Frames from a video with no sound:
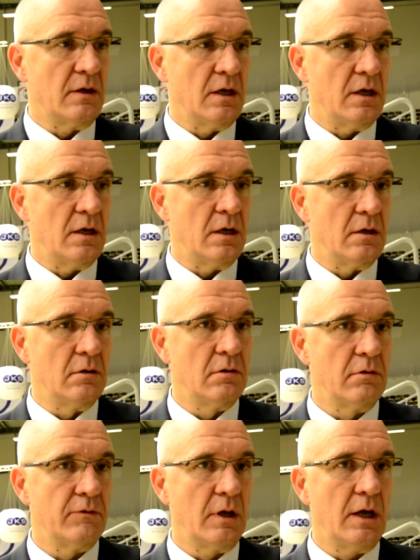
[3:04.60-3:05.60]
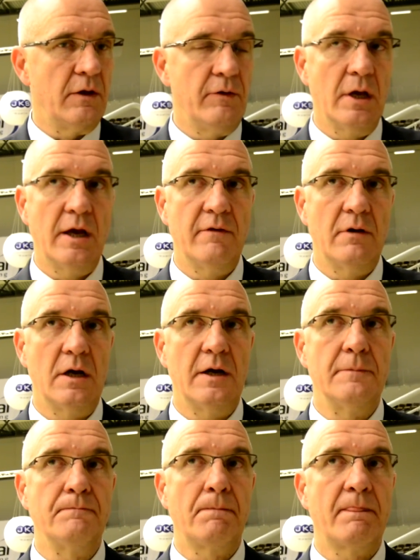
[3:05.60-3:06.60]
uh, we got we have
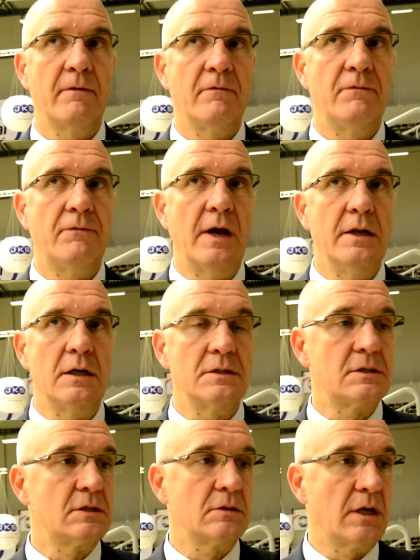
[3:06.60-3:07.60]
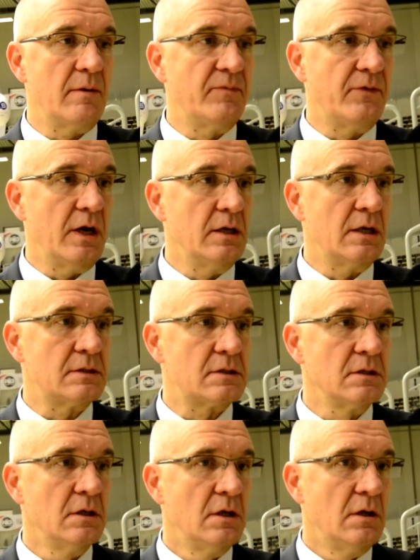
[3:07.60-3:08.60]
uh, finals, cup
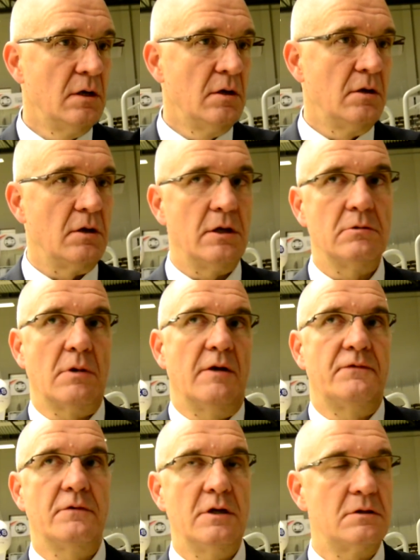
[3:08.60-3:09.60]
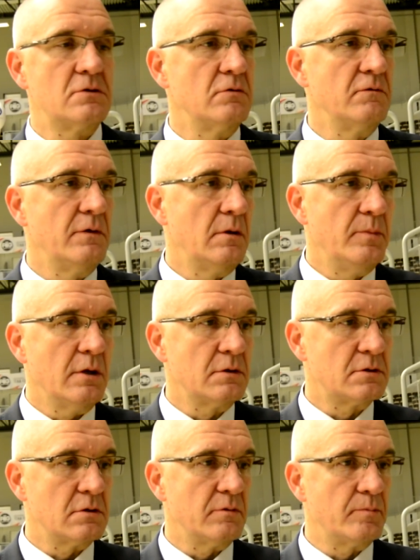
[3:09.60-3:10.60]
finals, and after that soon will be
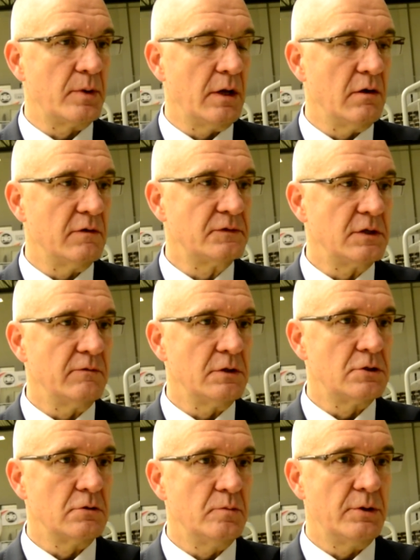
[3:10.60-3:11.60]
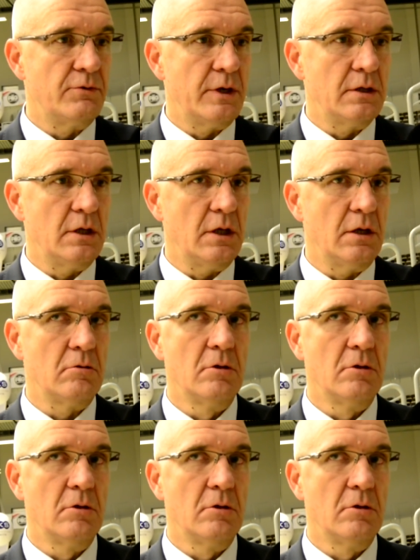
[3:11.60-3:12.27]
also playoffs, and we should be ready